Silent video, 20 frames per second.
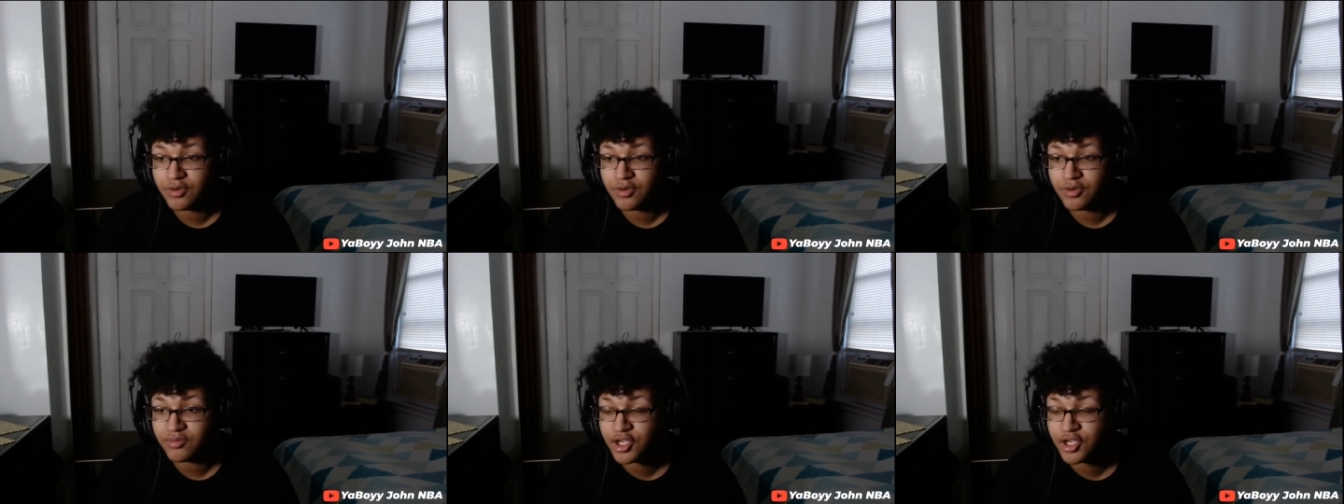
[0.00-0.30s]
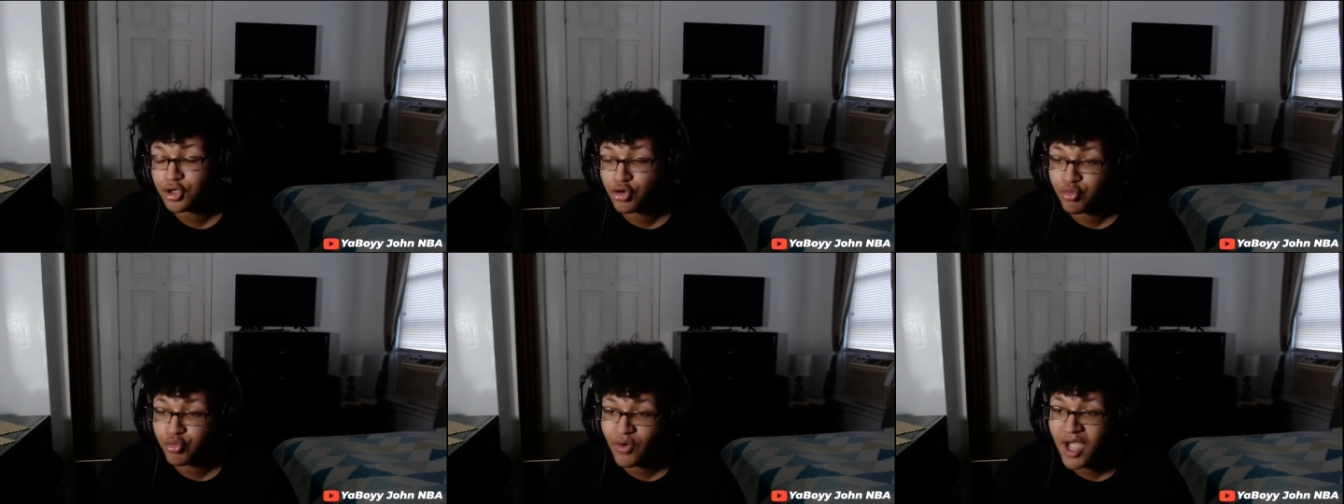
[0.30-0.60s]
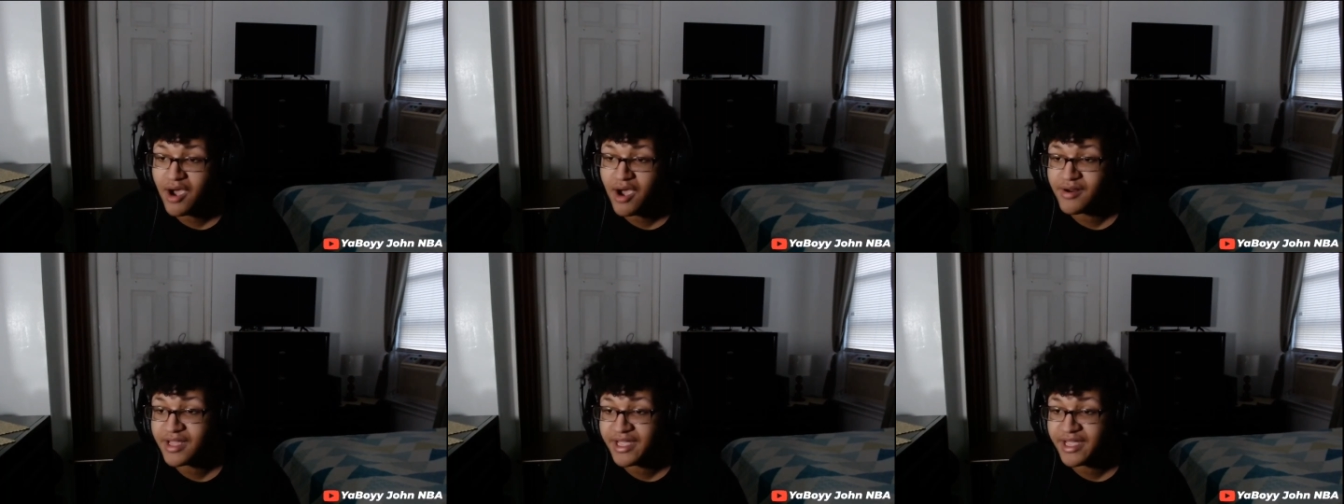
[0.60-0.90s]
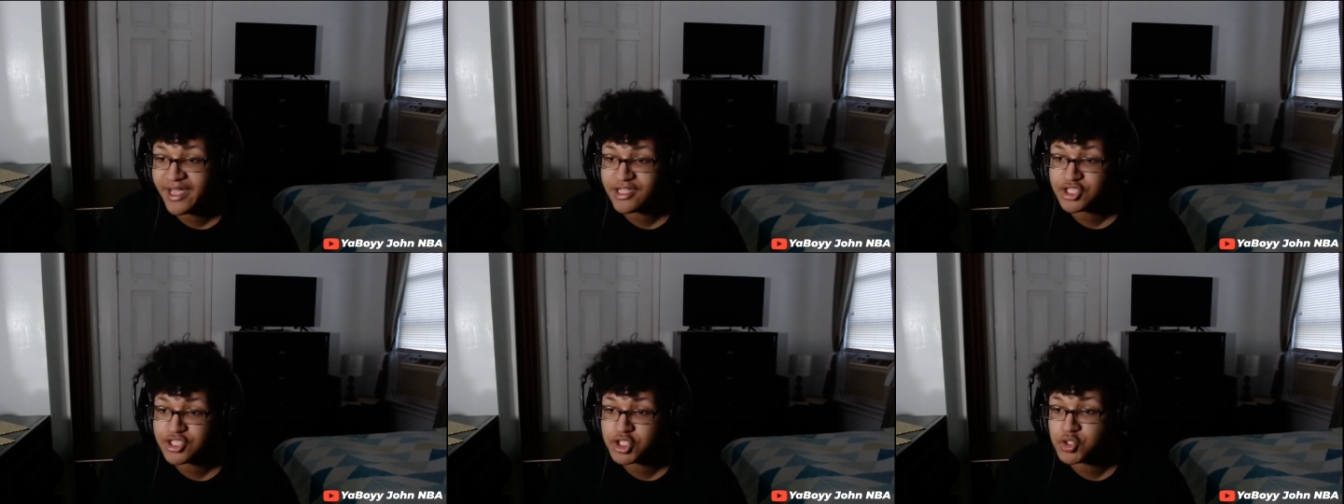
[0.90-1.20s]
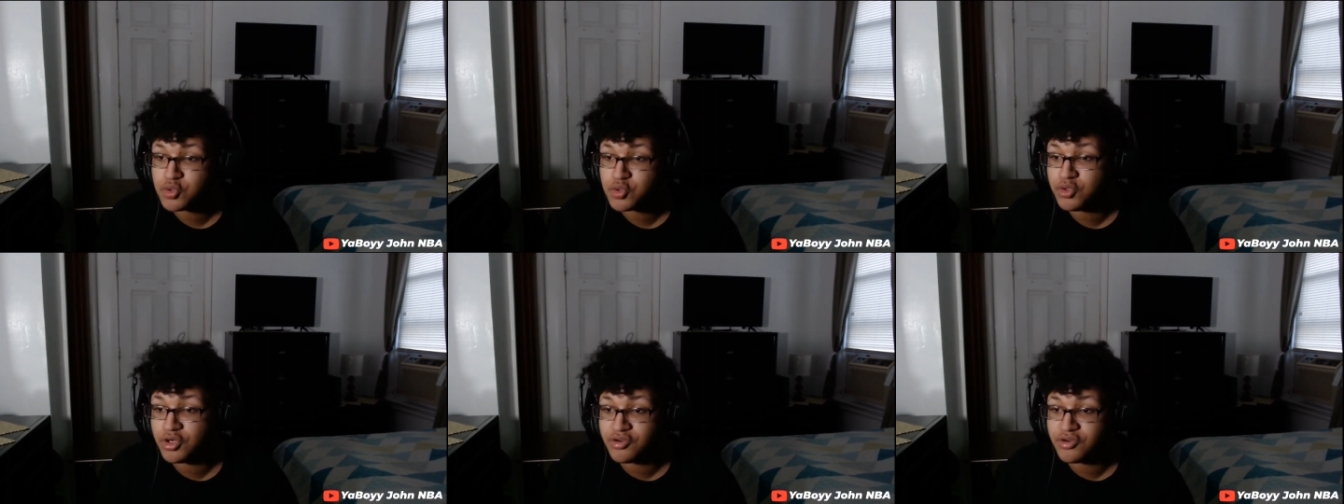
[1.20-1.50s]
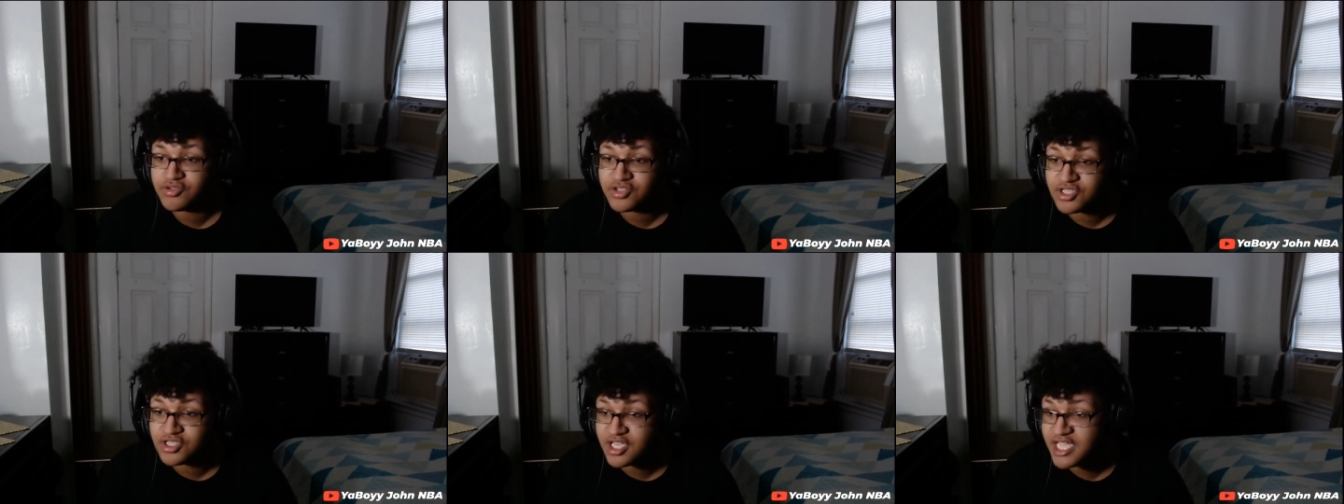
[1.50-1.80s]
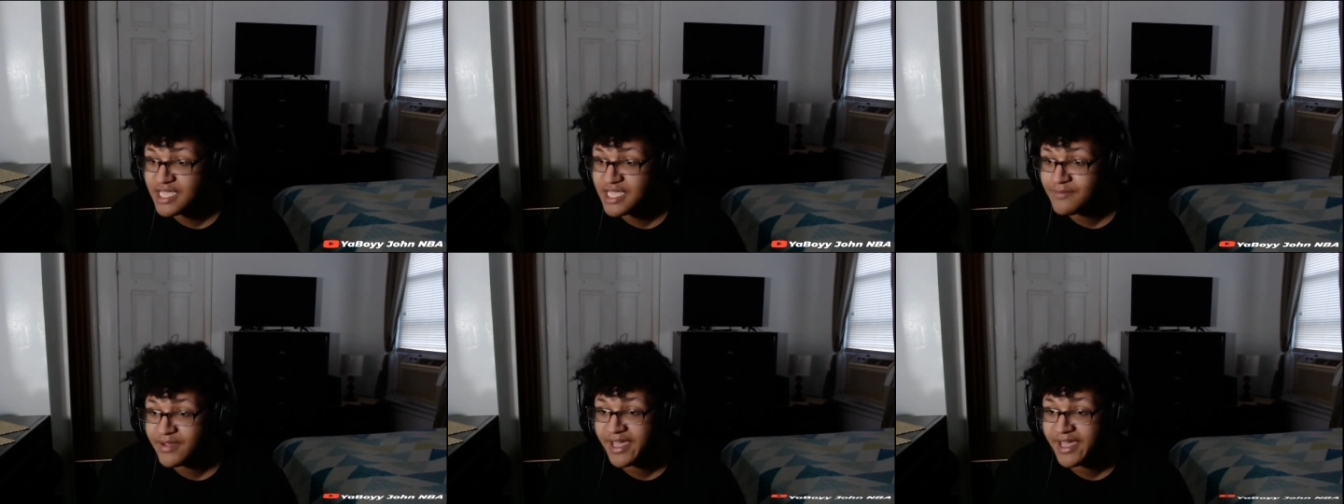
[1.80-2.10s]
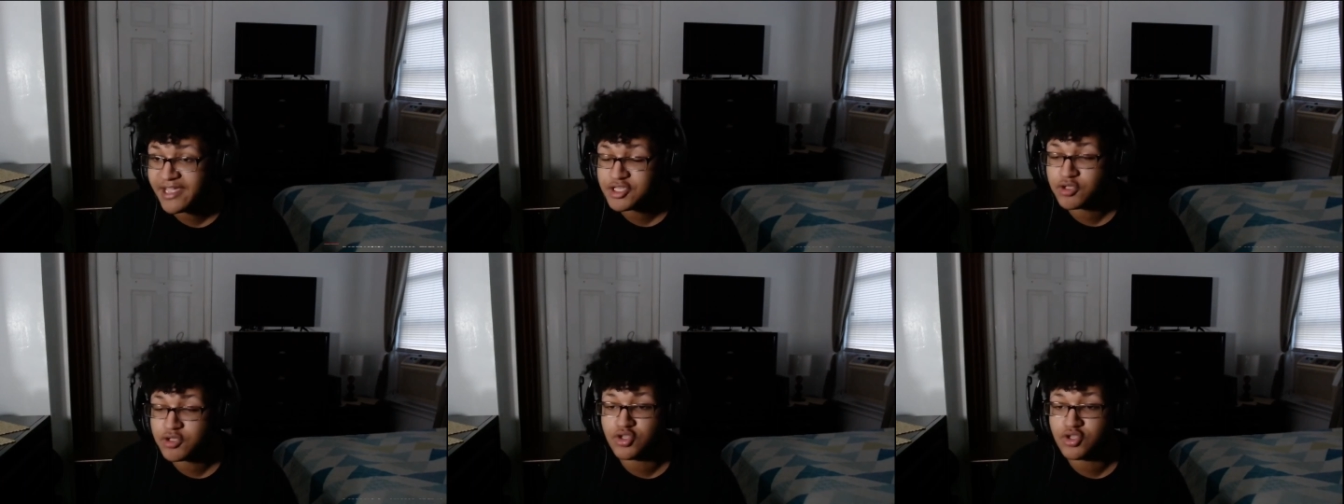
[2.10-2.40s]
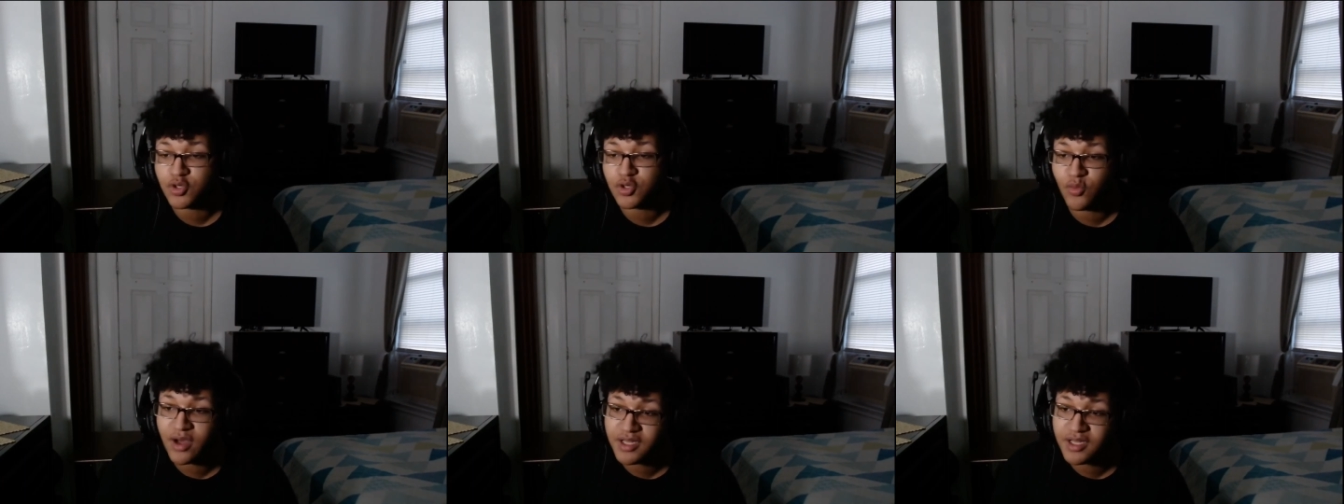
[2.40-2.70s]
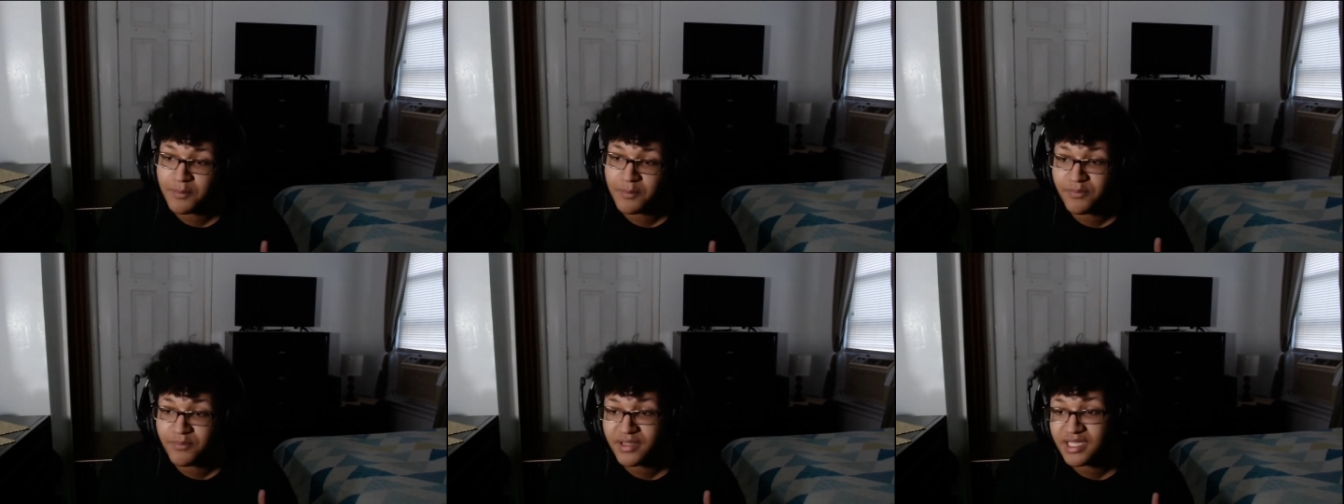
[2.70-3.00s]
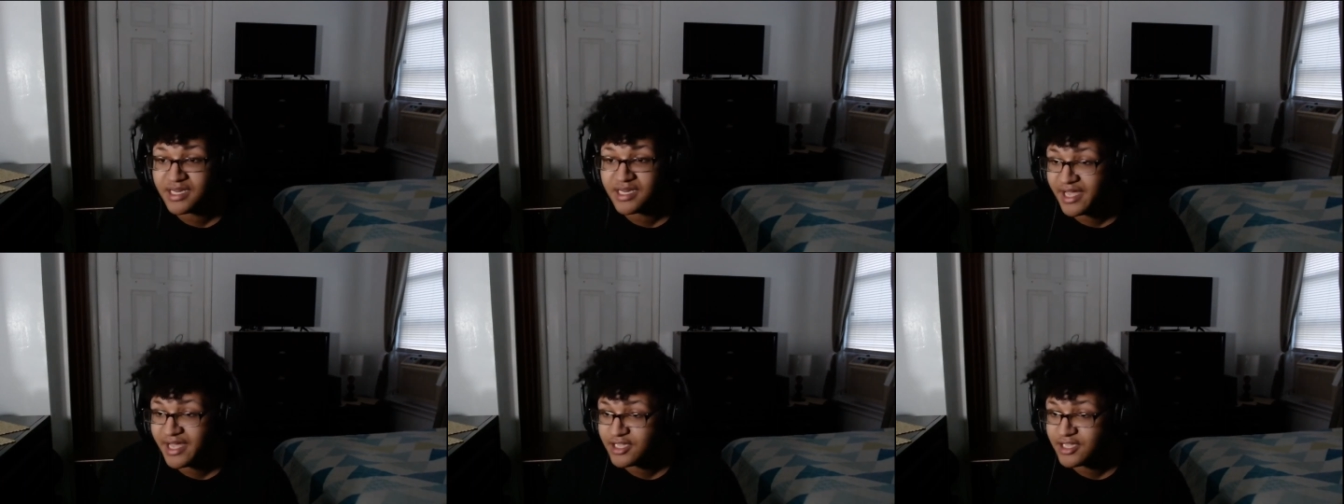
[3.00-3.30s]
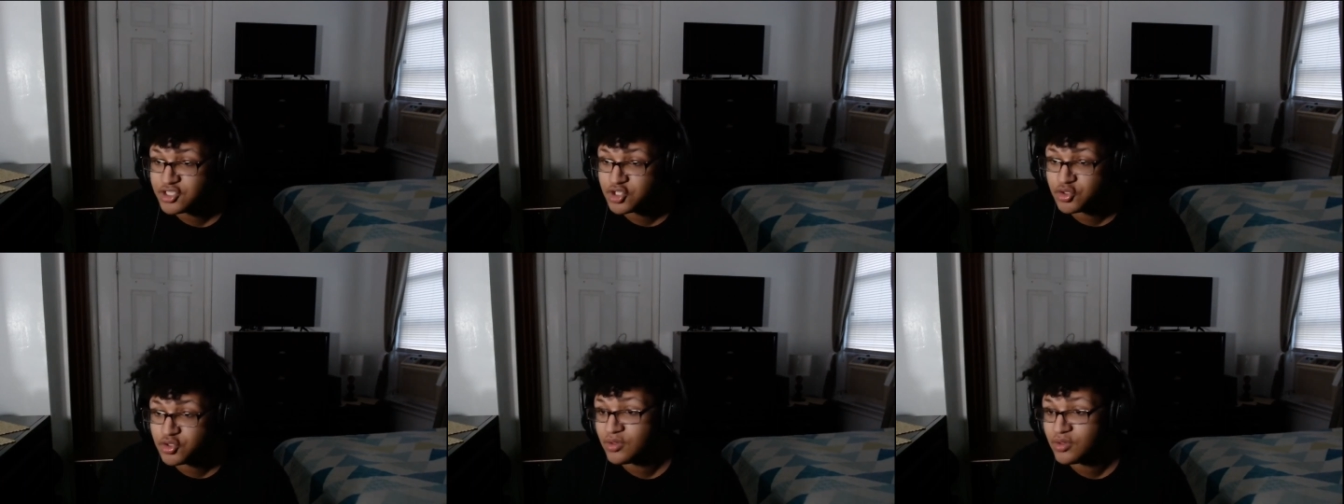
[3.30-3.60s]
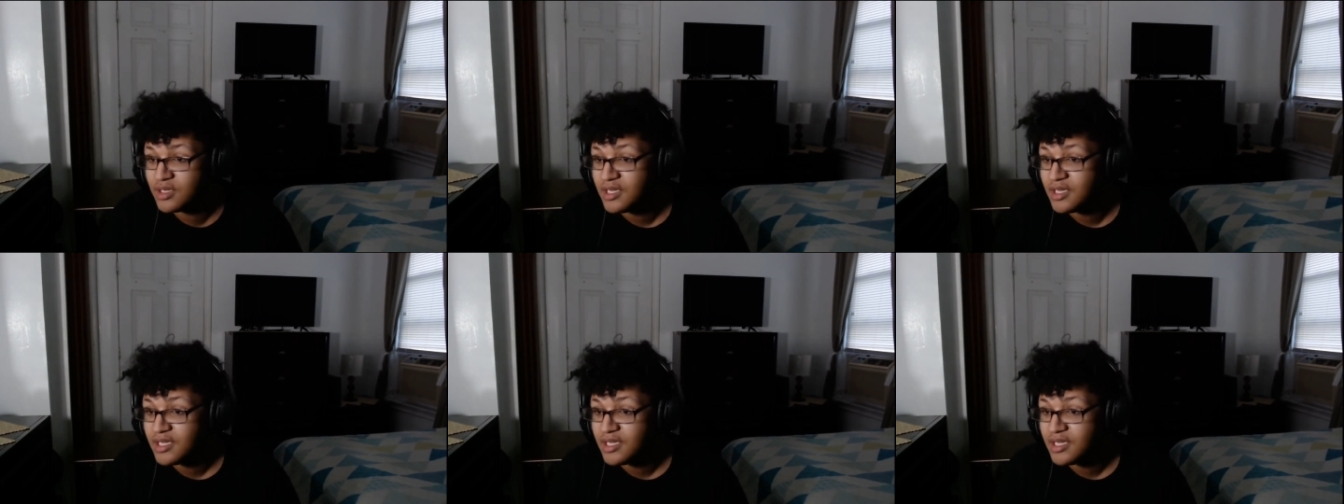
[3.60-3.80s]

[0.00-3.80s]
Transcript: The crowd hates you, your team hates you, Joel Embiid hates you,